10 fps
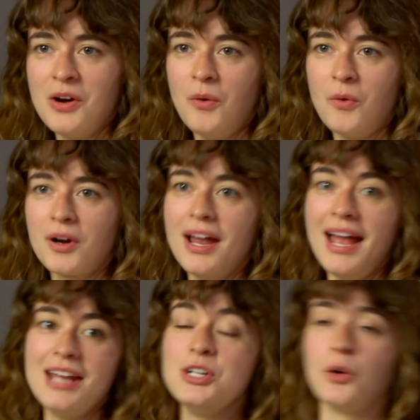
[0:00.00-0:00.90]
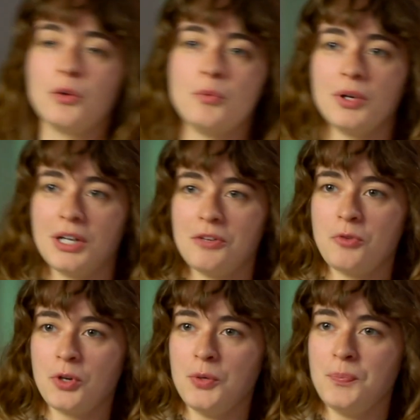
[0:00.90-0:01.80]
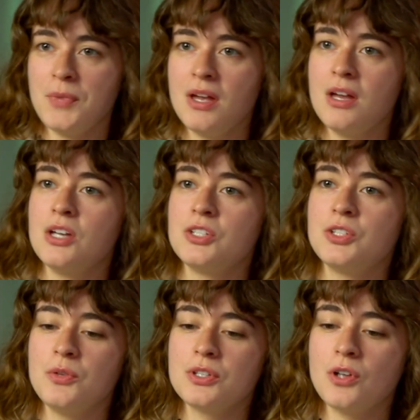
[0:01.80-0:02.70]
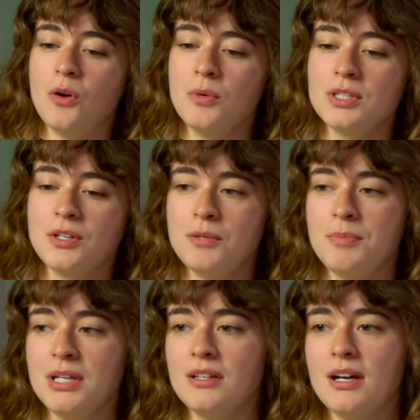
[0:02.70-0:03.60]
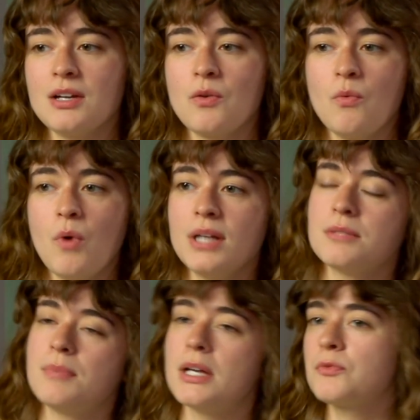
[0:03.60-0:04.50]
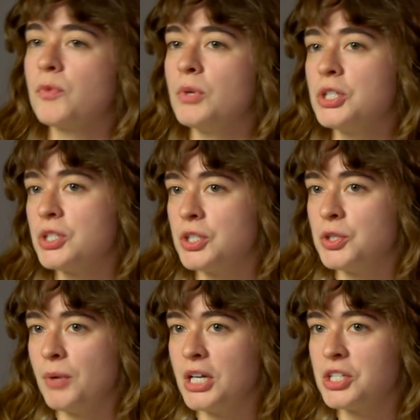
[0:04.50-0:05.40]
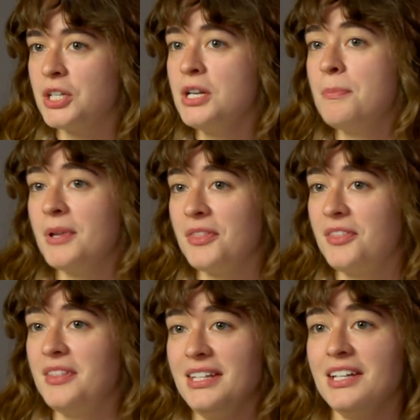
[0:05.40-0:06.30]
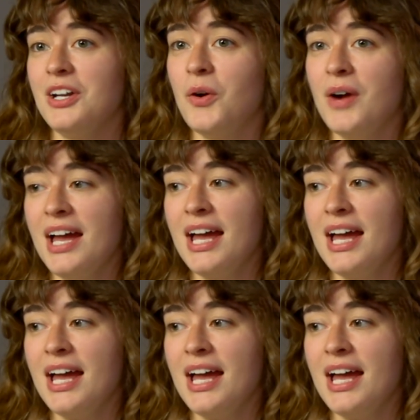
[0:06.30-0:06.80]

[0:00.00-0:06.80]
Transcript: or hey, no, we'll get it for you. So there's always going to be like what's best for which situation. Sure. But, you know,